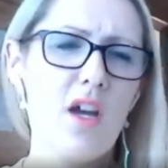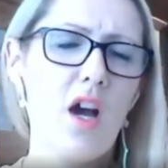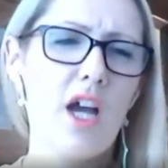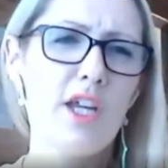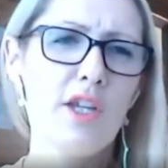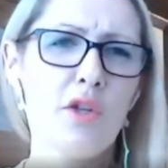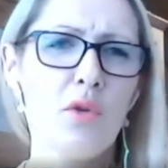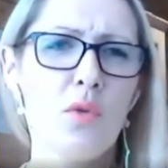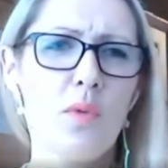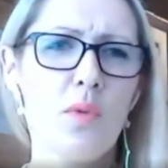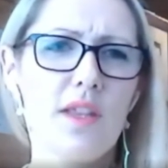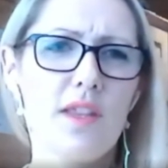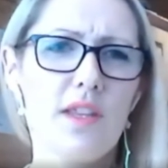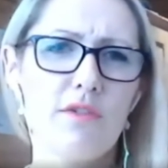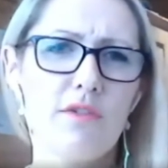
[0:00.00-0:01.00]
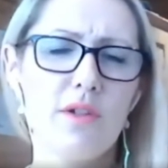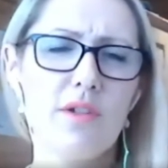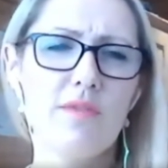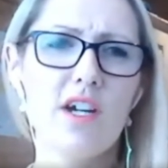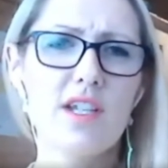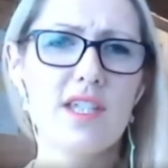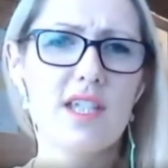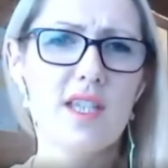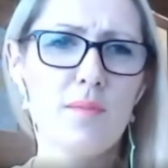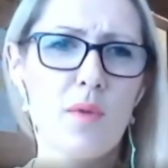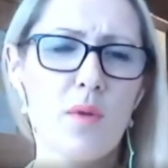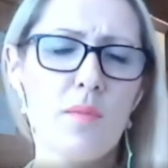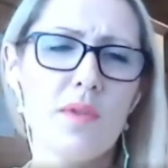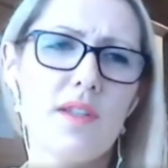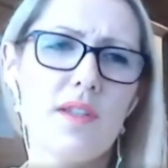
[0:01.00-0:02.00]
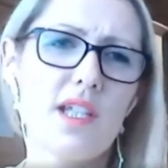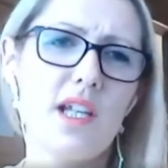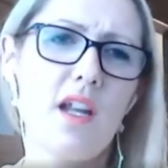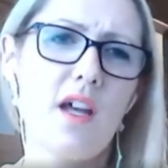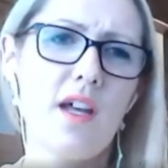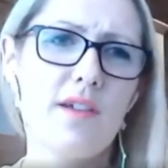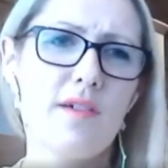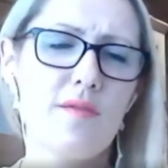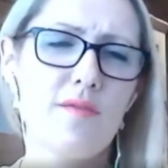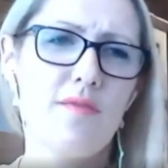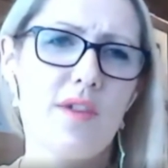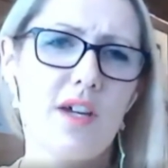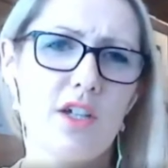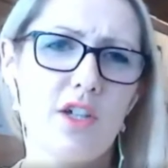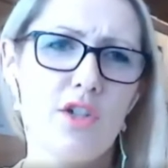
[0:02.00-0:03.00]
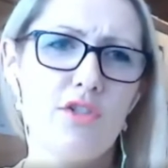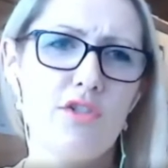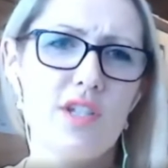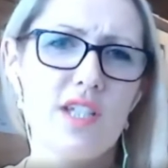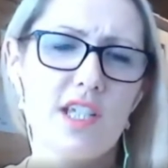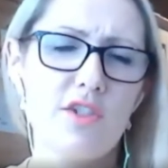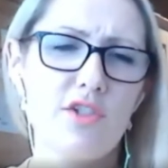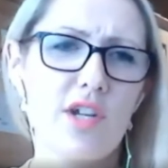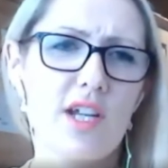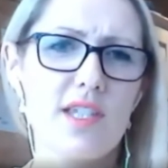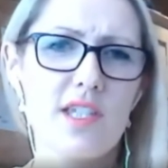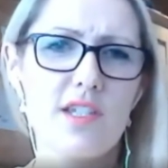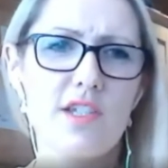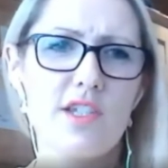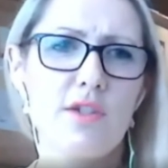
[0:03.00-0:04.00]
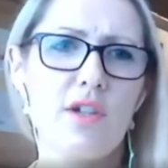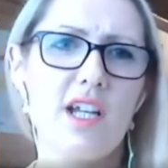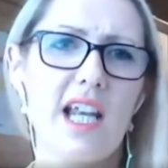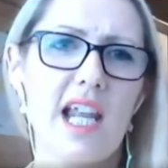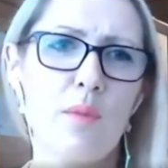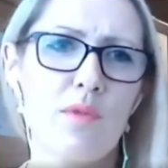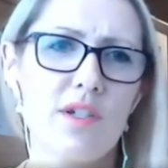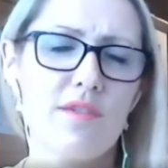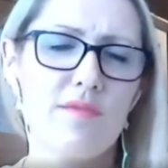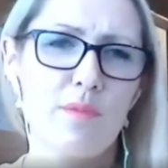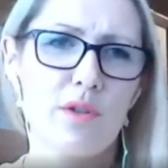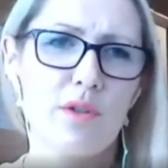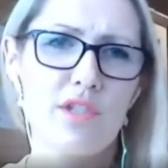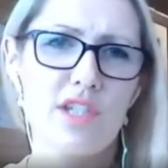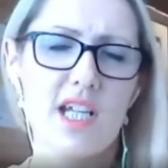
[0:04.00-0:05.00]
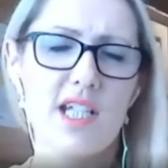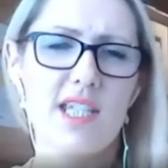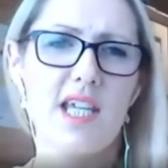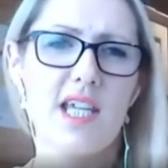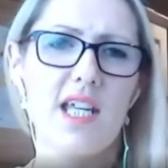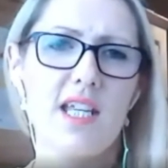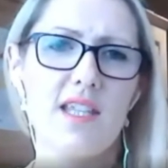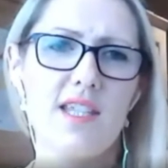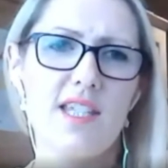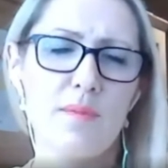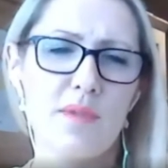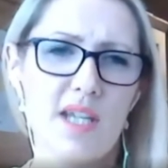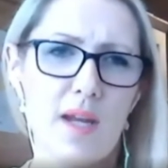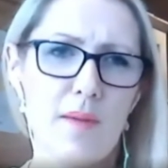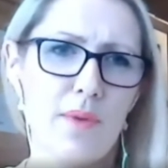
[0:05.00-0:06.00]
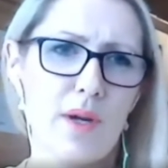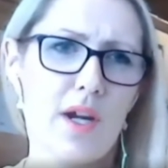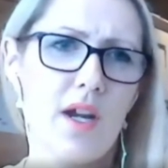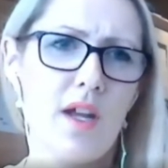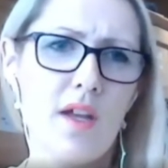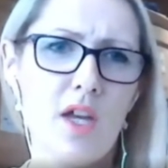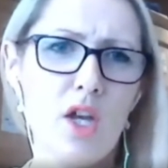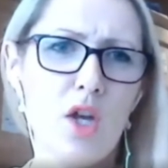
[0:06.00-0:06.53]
I know with the coronavirus at the moment, there's a lot of countries interested in doing collaborative projects in September,